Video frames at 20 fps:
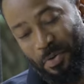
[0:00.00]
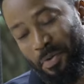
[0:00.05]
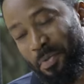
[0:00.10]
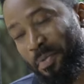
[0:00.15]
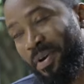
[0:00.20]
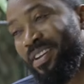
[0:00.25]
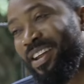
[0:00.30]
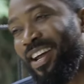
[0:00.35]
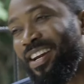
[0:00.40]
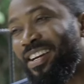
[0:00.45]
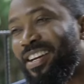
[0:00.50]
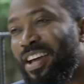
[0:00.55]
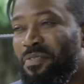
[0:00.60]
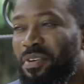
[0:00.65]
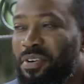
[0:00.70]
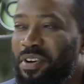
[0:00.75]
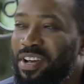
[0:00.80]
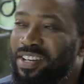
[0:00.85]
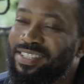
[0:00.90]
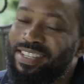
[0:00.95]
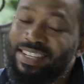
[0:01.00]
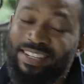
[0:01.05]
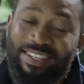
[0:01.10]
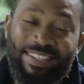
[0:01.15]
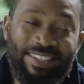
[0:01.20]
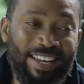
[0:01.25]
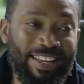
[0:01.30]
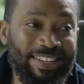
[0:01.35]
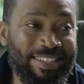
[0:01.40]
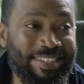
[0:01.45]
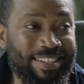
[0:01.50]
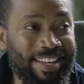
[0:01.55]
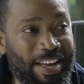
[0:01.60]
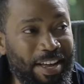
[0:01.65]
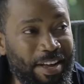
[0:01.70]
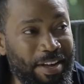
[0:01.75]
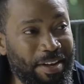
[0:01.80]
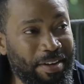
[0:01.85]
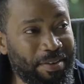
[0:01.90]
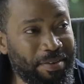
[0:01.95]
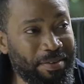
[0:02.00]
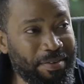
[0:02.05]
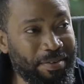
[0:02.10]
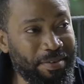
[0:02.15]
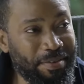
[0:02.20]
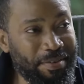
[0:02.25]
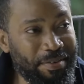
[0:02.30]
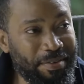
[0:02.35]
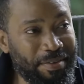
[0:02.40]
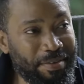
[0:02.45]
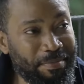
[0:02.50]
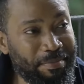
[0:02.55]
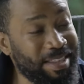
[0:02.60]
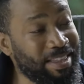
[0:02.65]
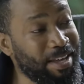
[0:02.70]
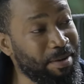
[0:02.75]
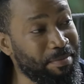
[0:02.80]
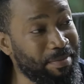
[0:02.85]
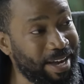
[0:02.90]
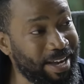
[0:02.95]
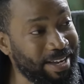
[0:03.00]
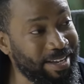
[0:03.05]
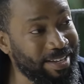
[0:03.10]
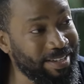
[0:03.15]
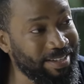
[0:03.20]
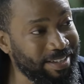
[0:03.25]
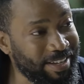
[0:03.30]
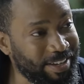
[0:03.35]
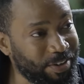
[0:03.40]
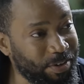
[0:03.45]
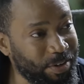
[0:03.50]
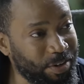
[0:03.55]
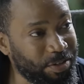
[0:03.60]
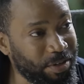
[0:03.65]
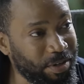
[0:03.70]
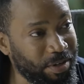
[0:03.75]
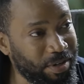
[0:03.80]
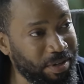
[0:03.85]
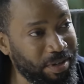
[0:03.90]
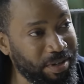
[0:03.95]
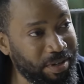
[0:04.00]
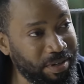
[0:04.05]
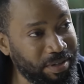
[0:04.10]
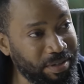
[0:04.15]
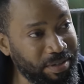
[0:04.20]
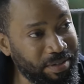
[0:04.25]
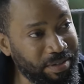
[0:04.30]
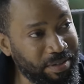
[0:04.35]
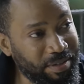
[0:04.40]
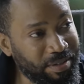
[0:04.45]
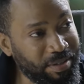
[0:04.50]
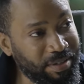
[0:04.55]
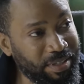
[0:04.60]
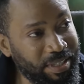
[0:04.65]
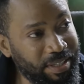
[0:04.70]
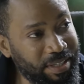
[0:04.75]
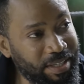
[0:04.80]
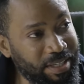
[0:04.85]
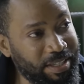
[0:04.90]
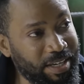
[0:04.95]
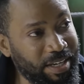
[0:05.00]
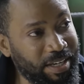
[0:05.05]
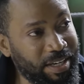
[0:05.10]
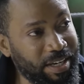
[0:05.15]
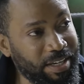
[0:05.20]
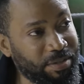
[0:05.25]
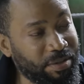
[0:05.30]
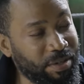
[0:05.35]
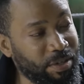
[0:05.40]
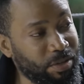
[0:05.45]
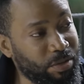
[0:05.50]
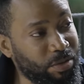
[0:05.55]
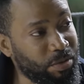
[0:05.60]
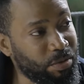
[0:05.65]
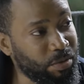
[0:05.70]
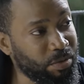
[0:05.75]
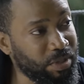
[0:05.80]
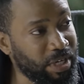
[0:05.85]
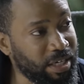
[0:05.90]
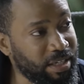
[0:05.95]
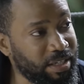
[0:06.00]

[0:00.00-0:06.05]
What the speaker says: Women and their various interests. Mata Bayes in Ajuaju. It's a catering school.